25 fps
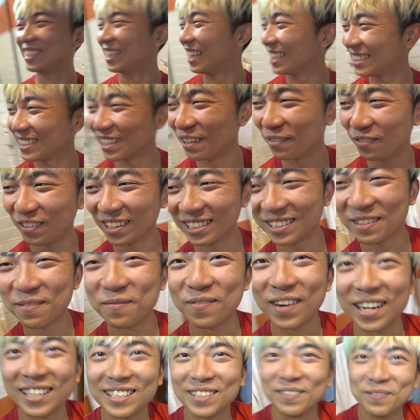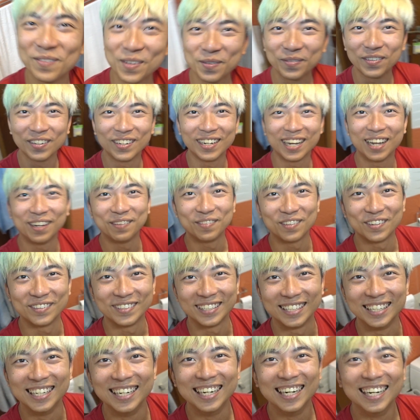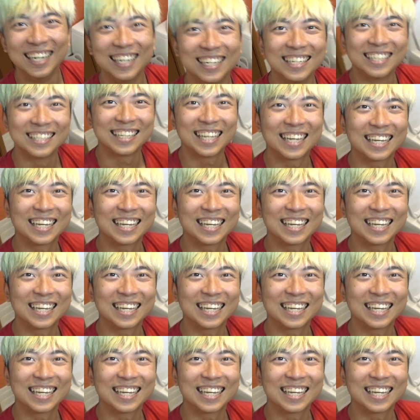That's the first impression people have of us. No!